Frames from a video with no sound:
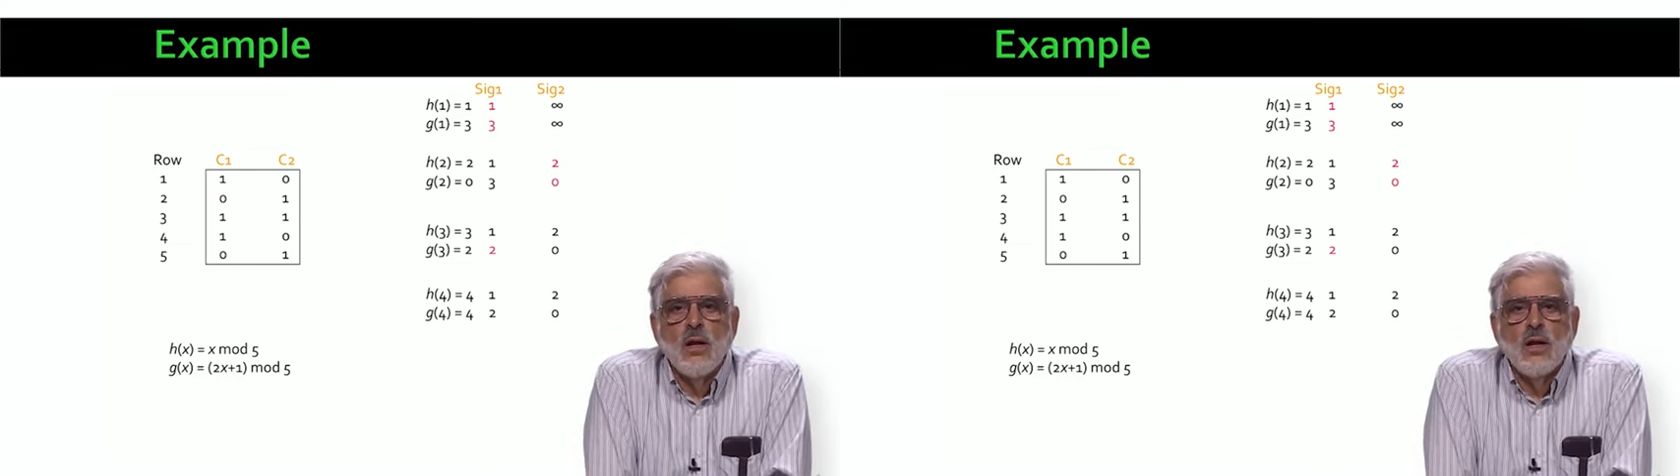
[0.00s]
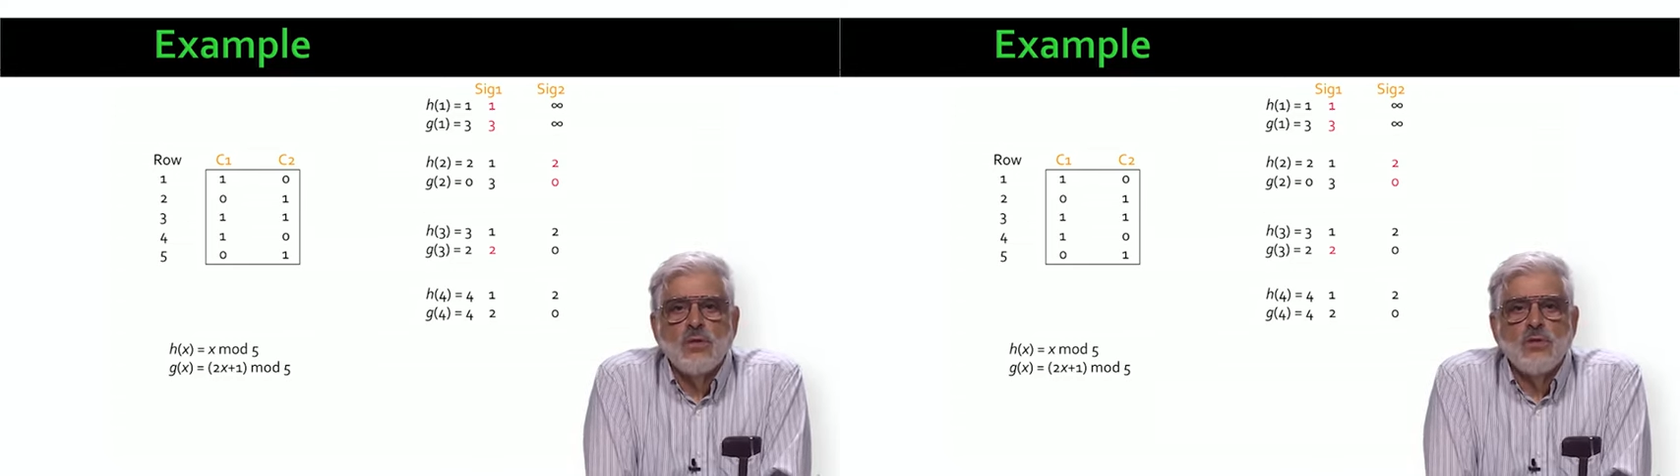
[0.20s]

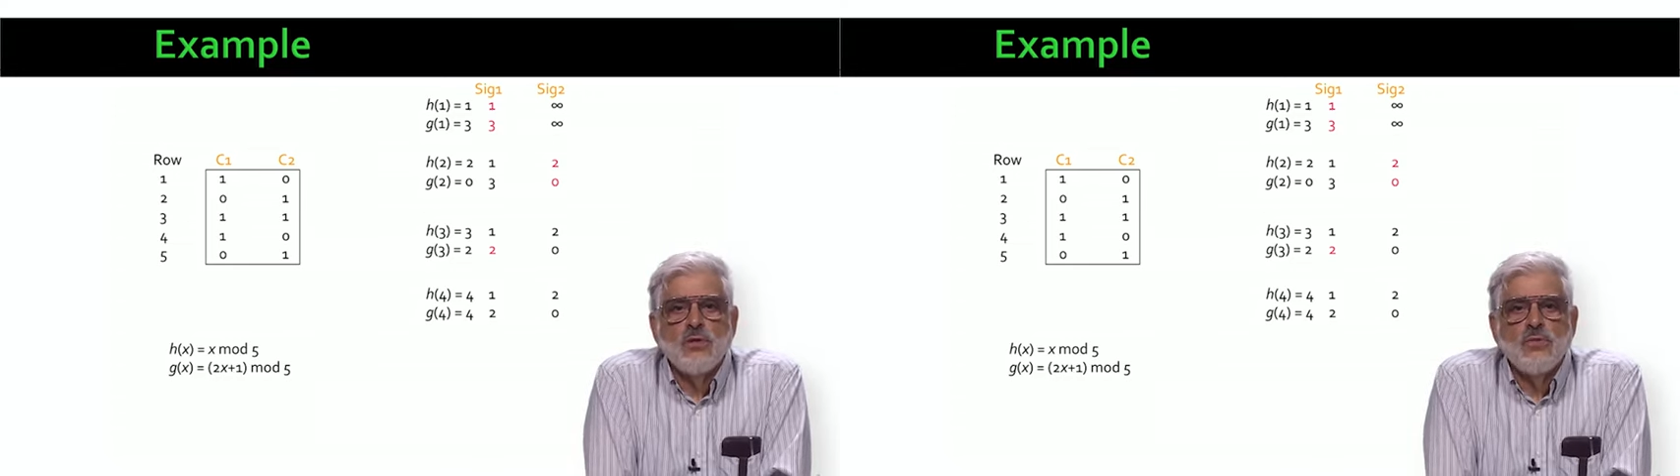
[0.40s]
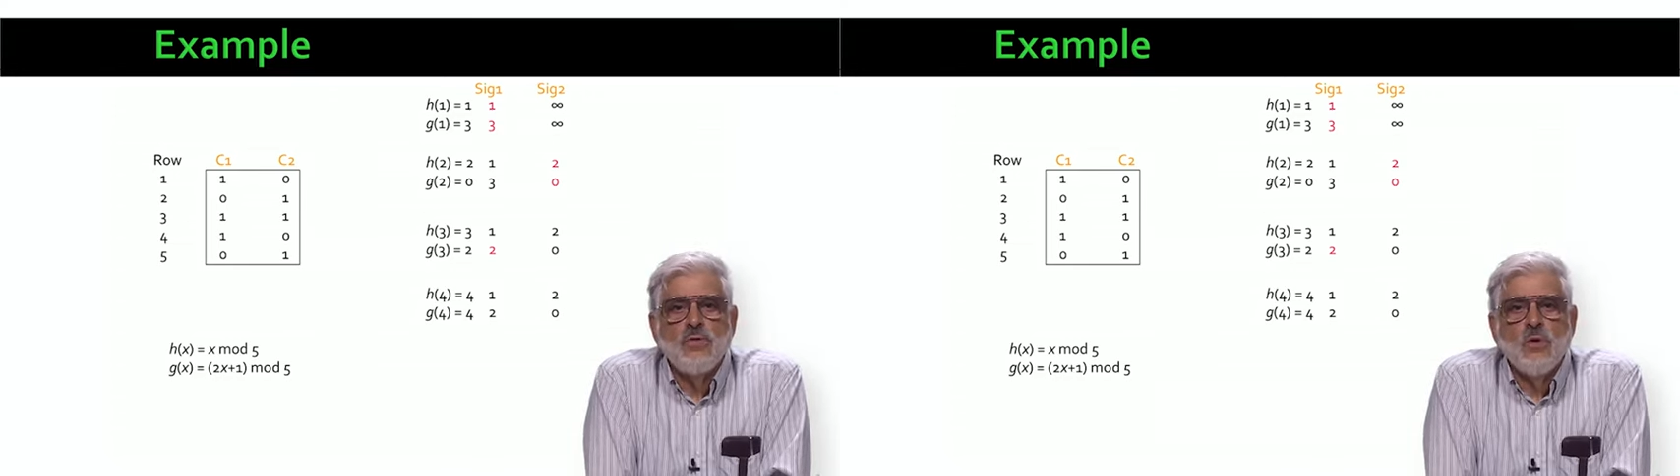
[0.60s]
And since
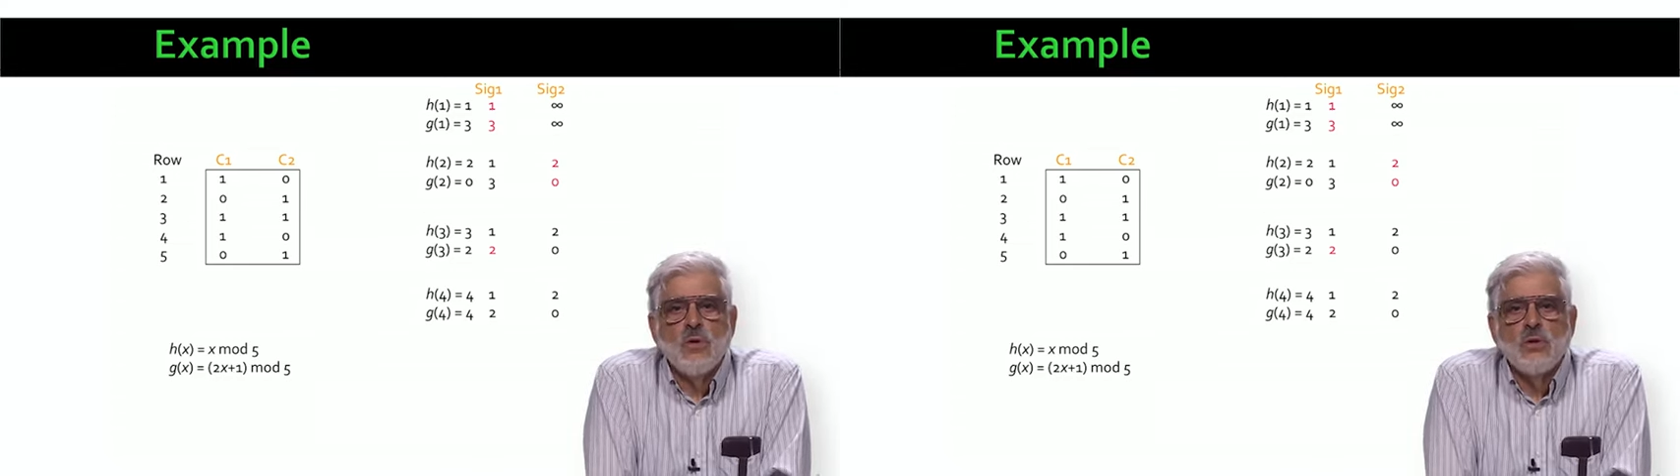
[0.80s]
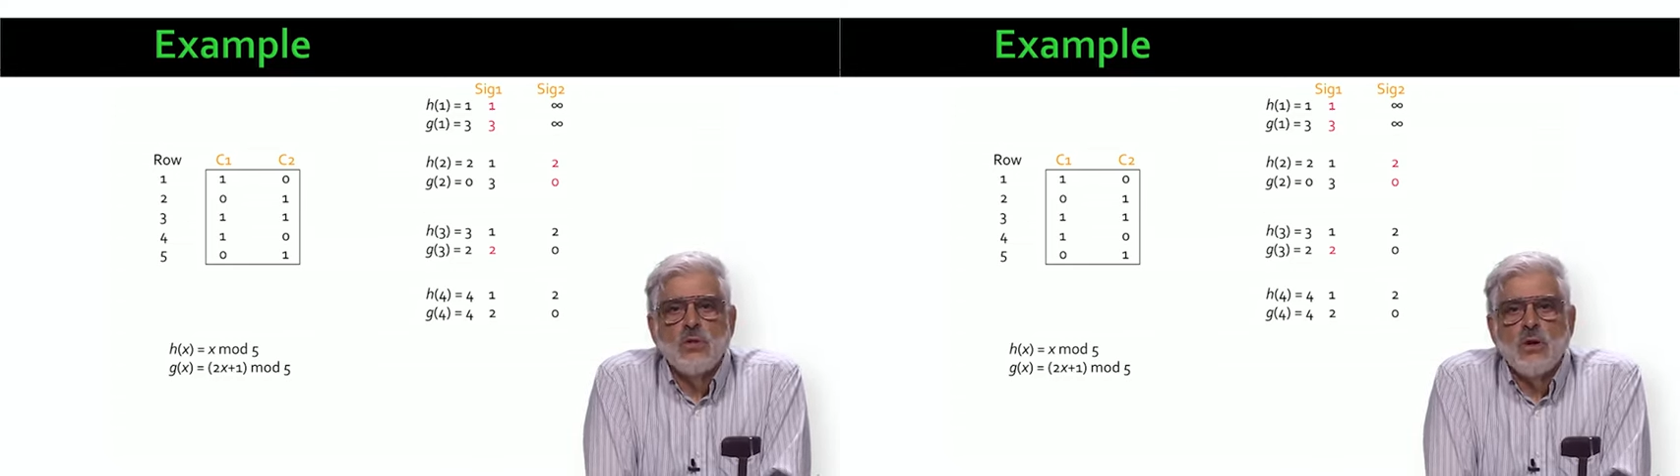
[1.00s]
4
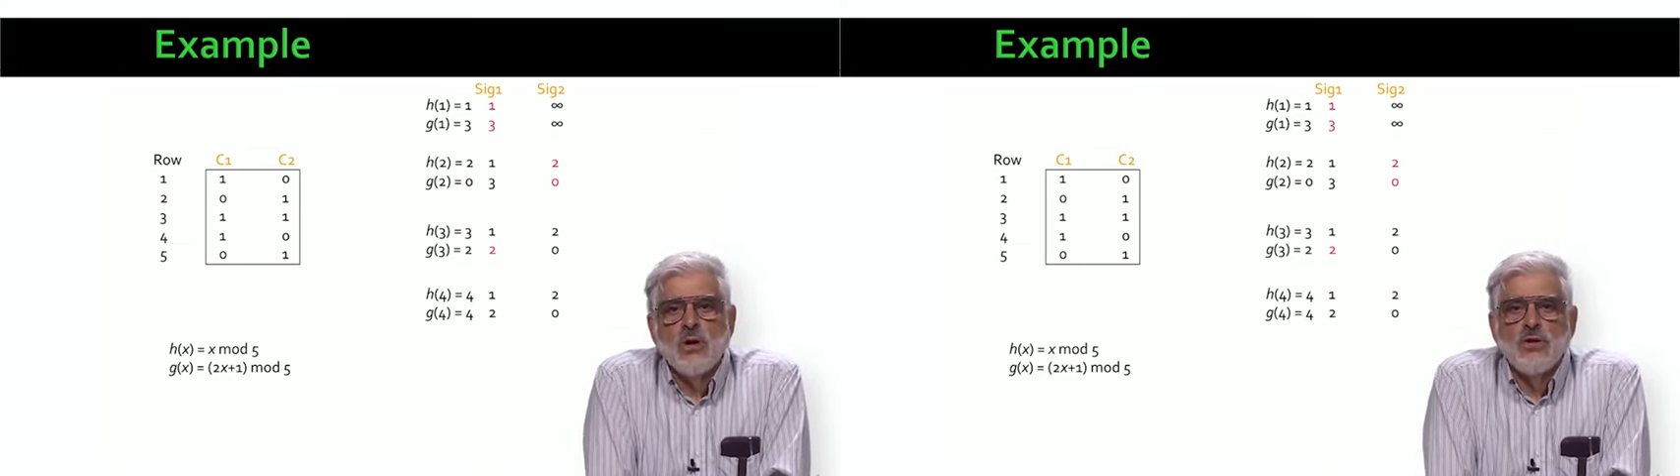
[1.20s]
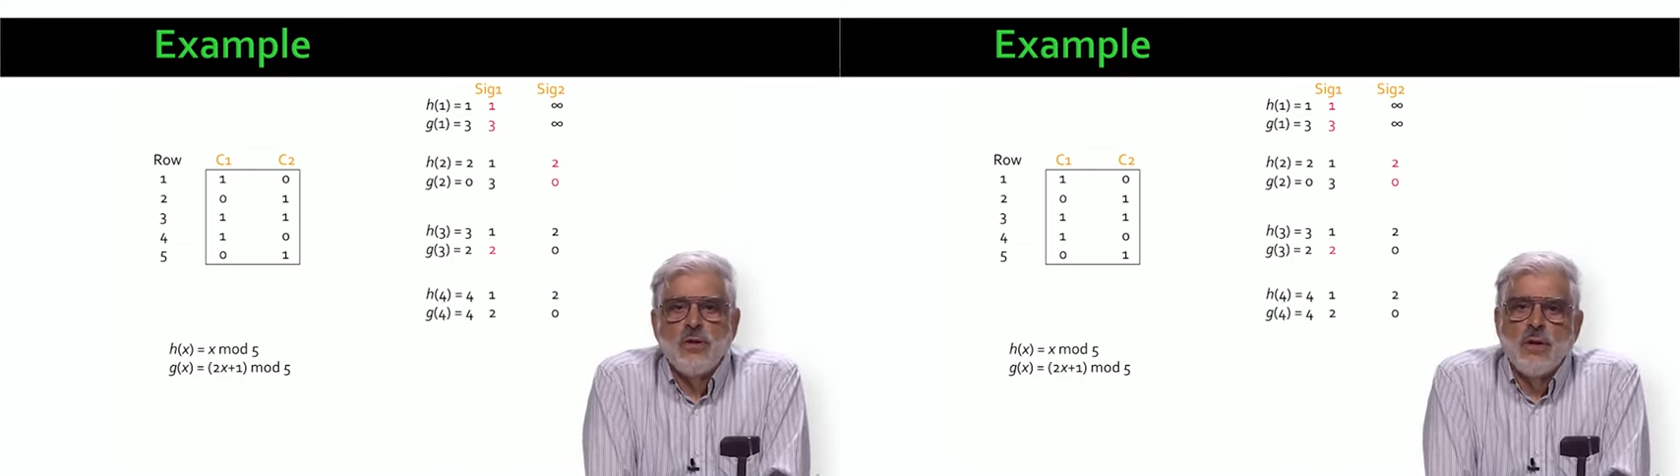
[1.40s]
is
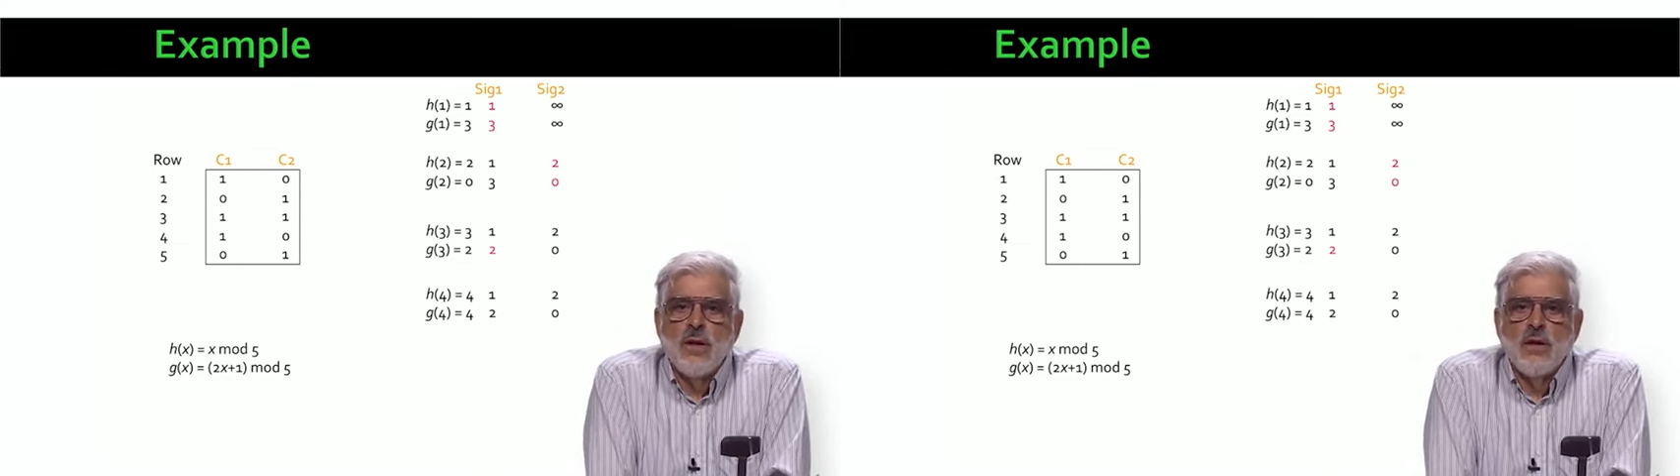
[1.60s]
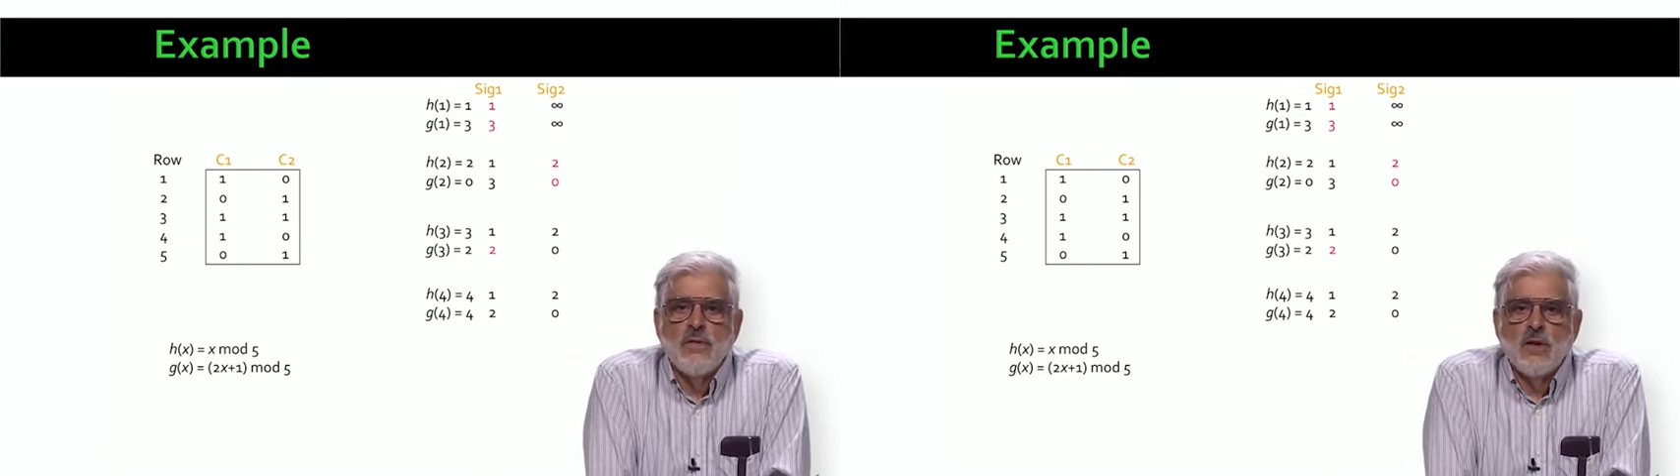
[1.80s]
larger than any of the